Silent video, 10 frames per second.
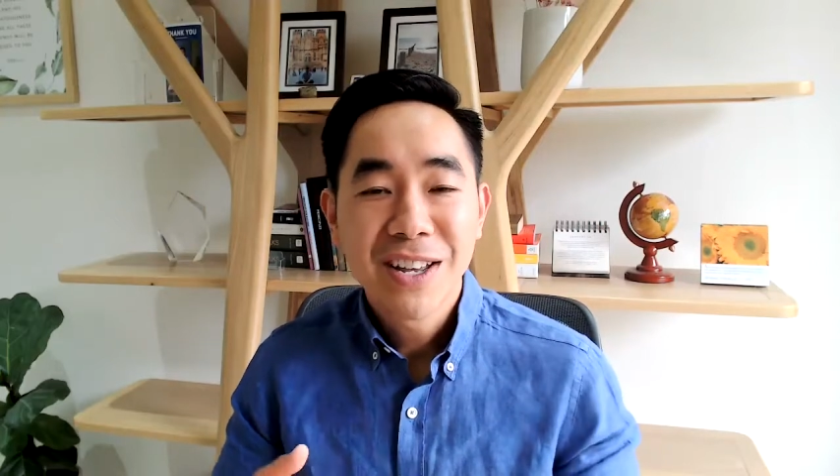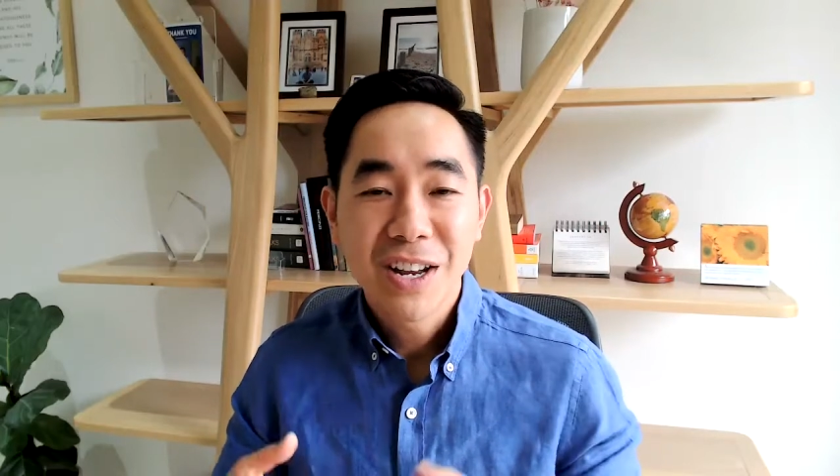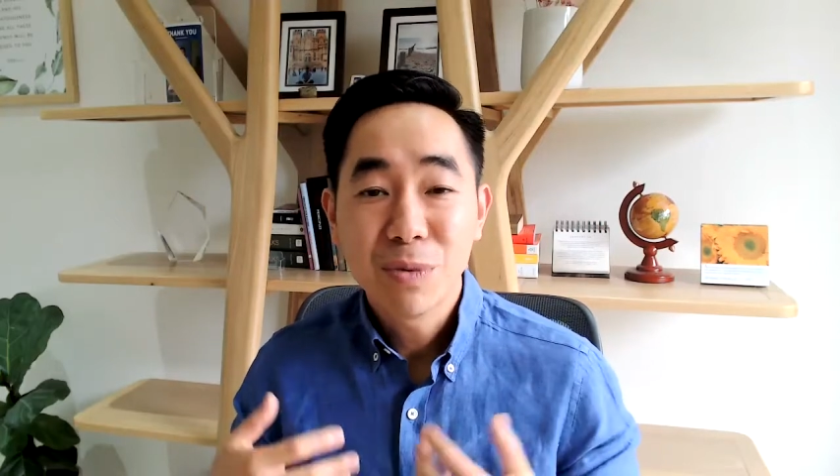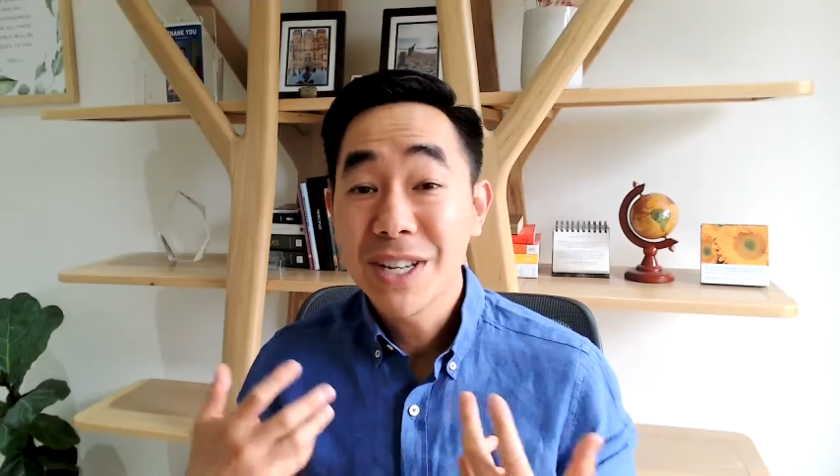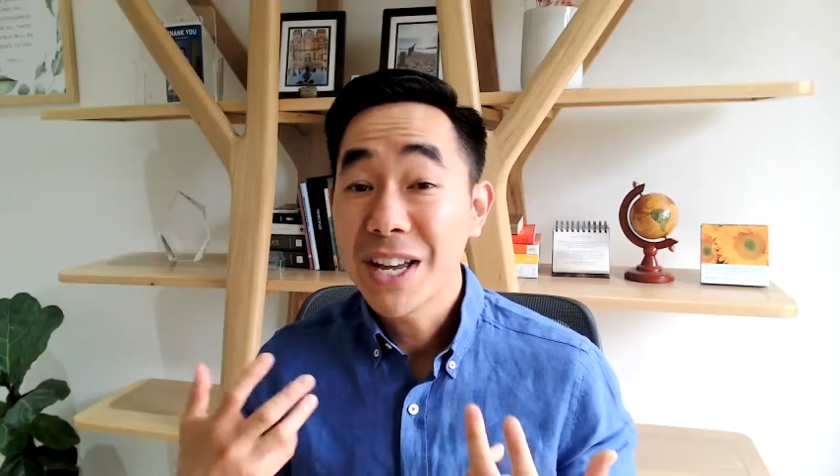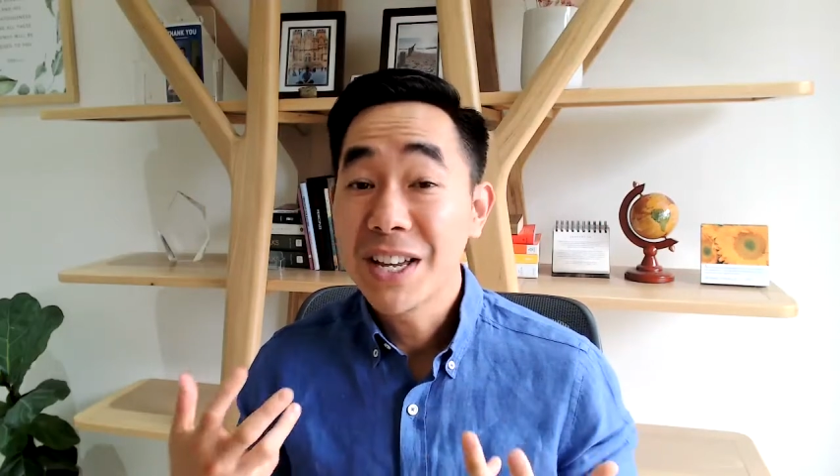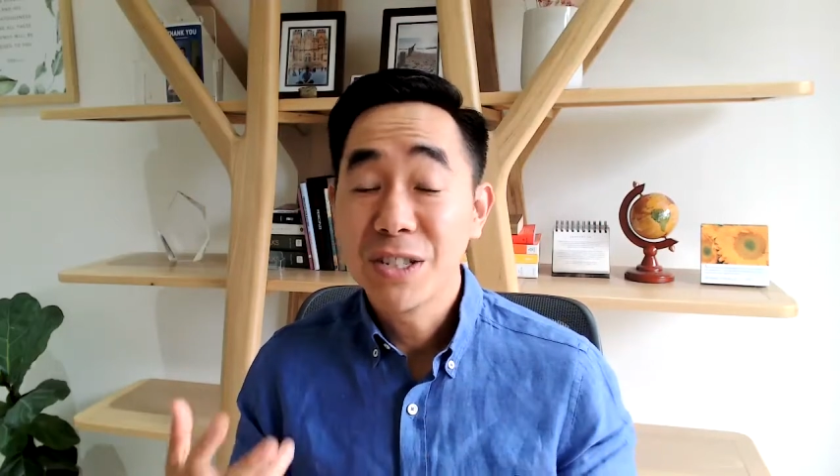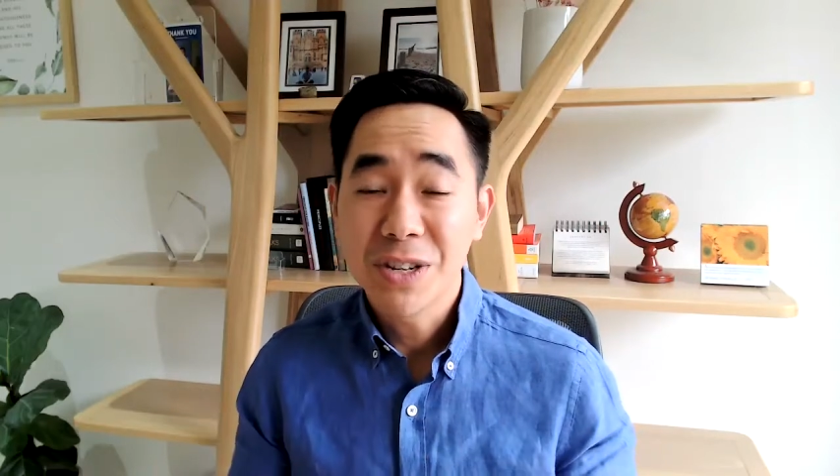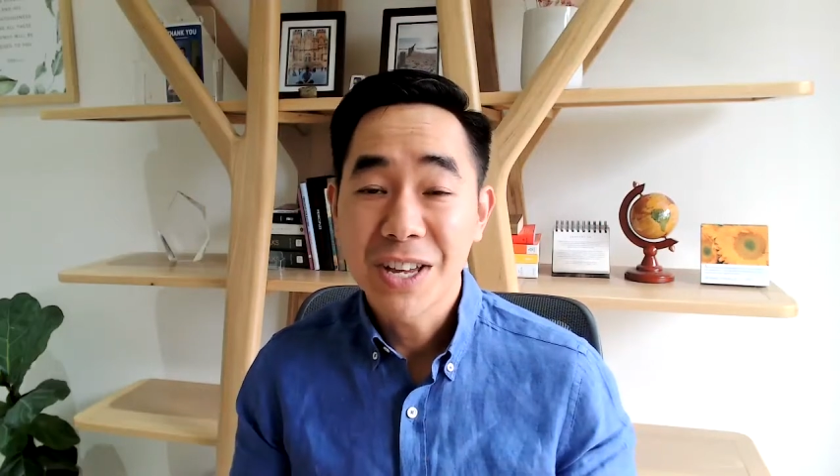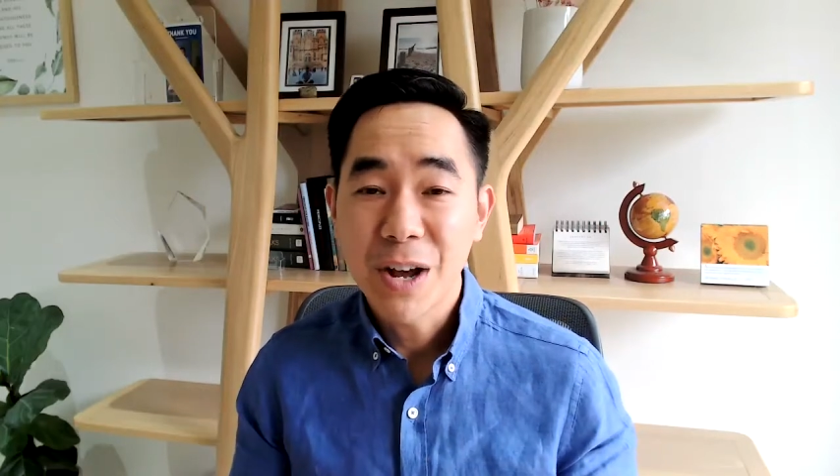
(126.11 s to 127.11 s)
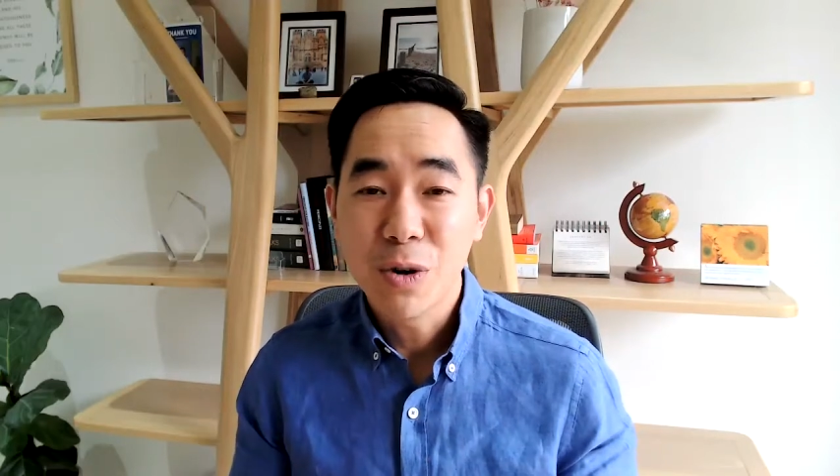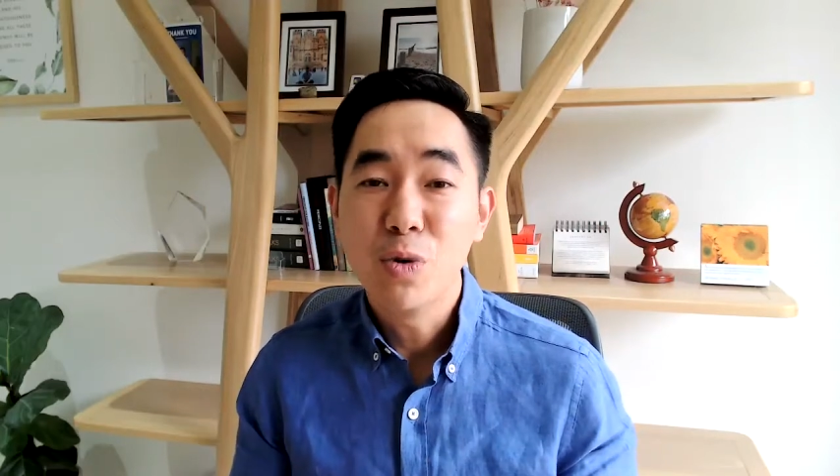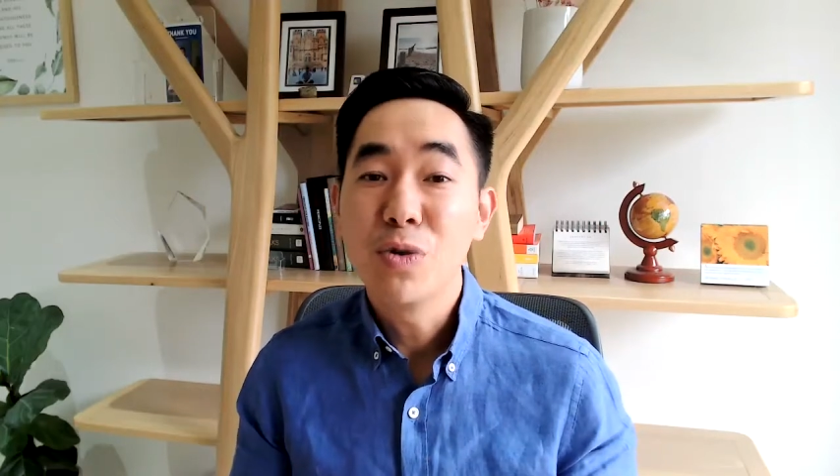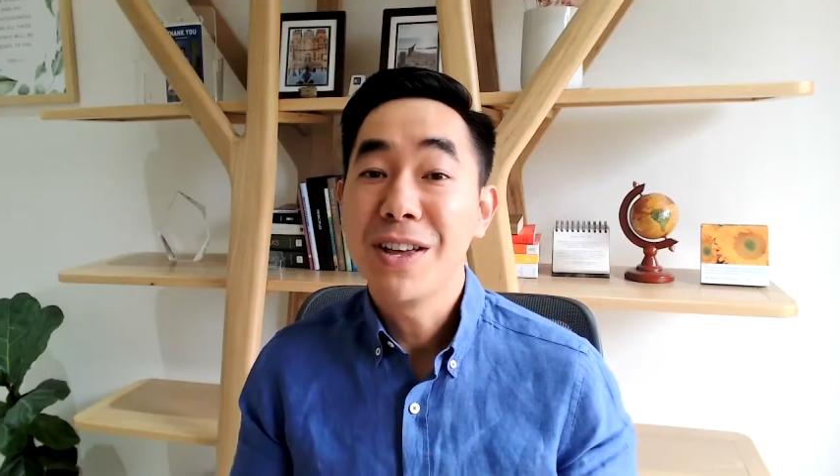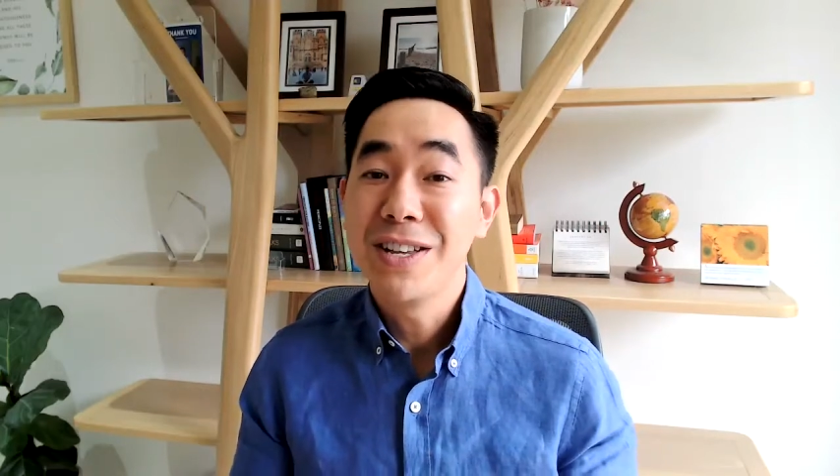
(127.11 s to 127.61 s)
we take into account
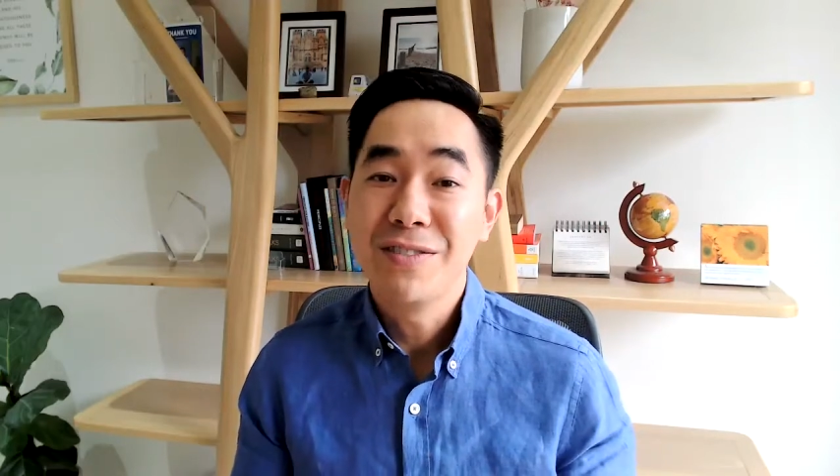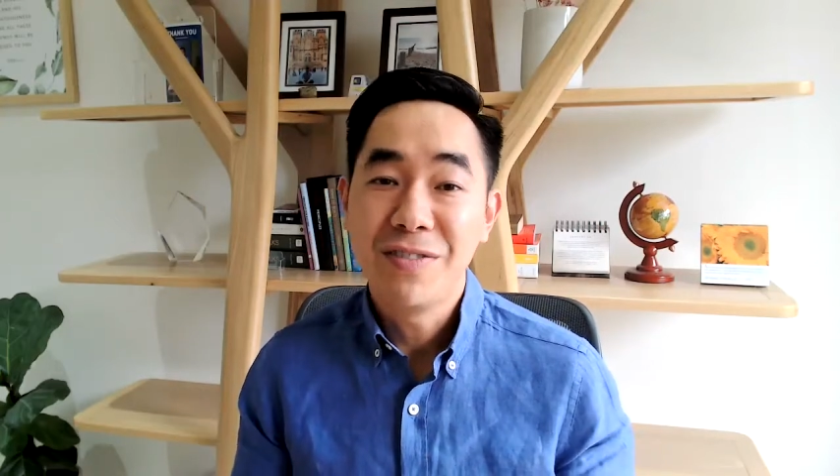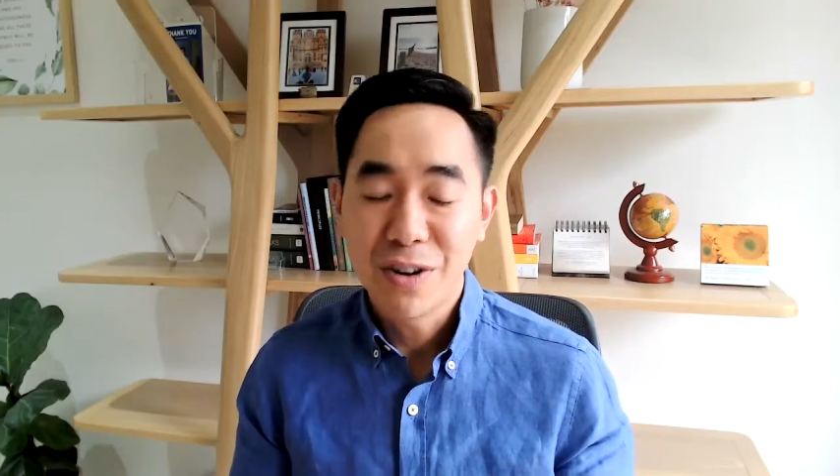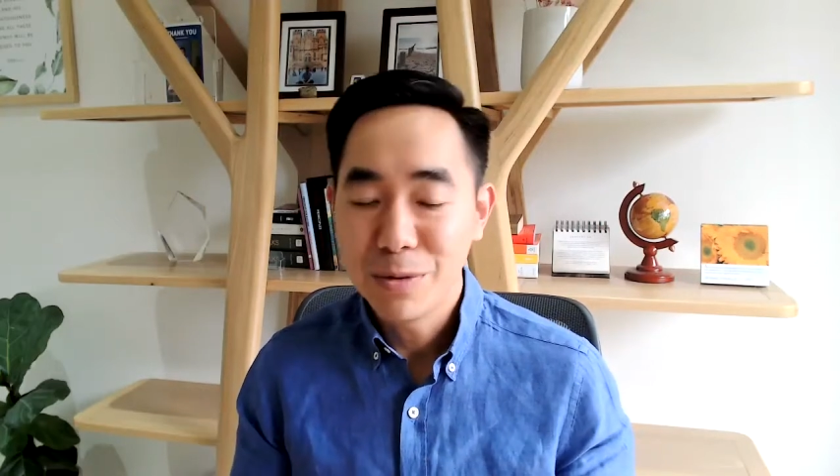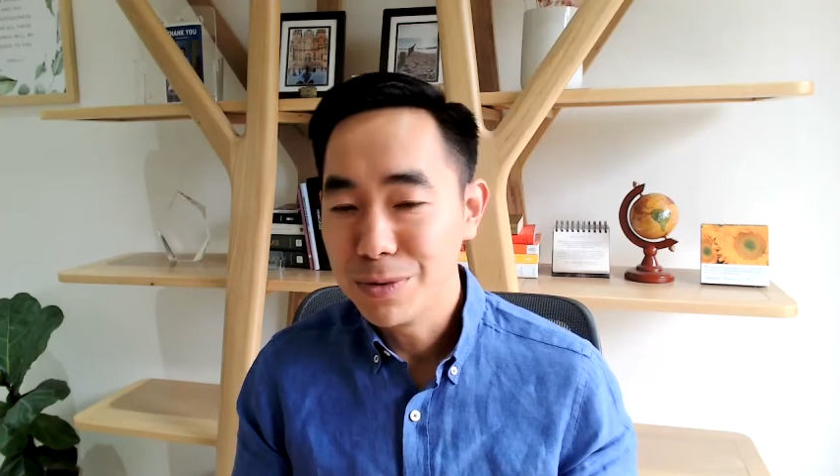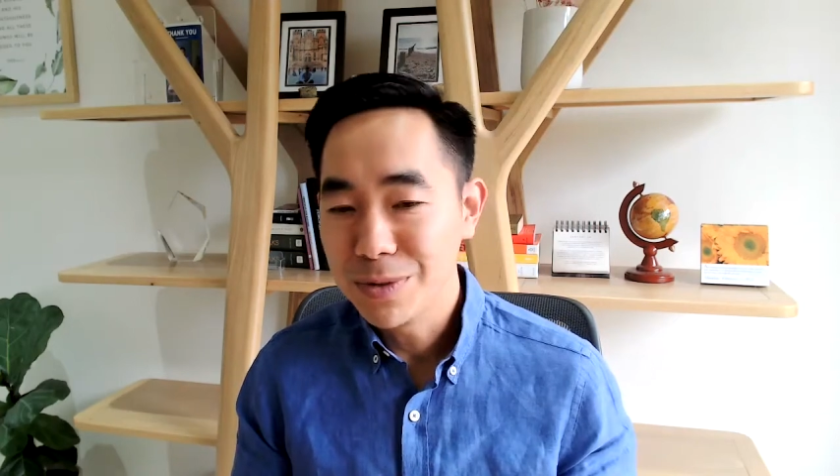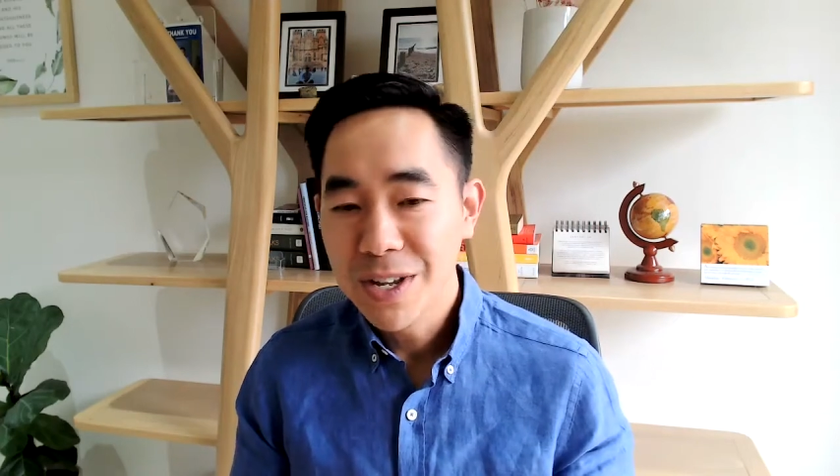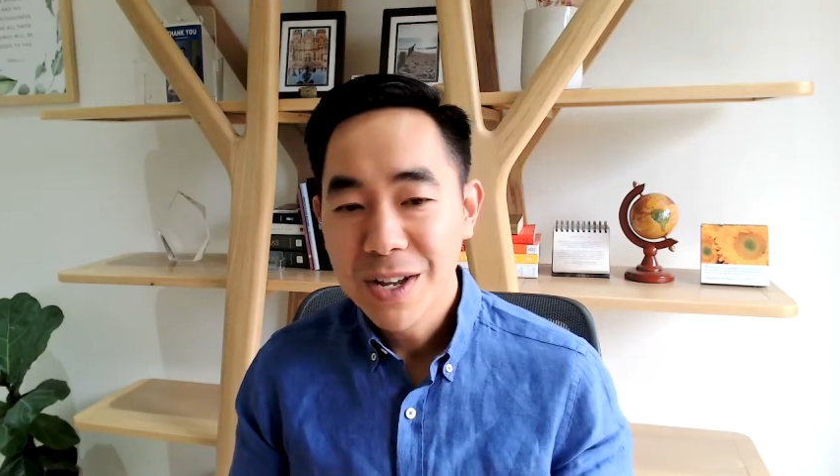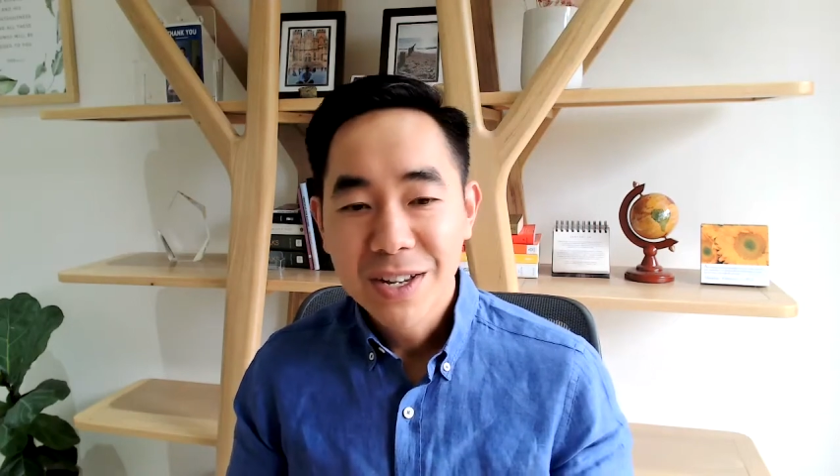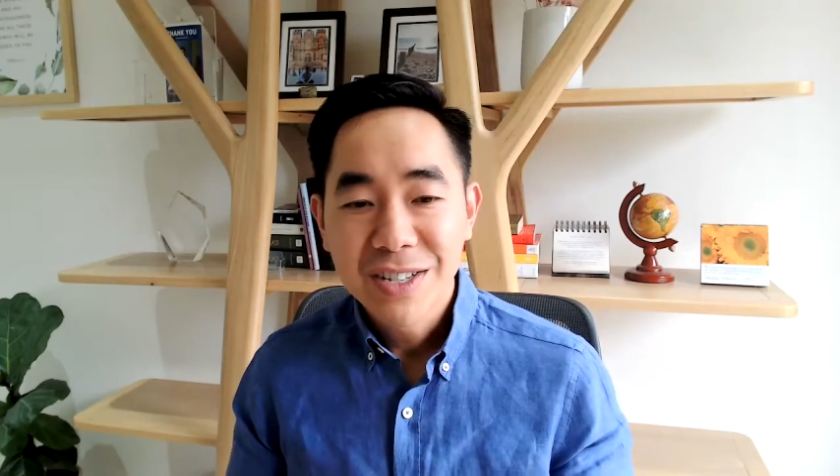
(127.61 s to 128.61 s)
all these variables.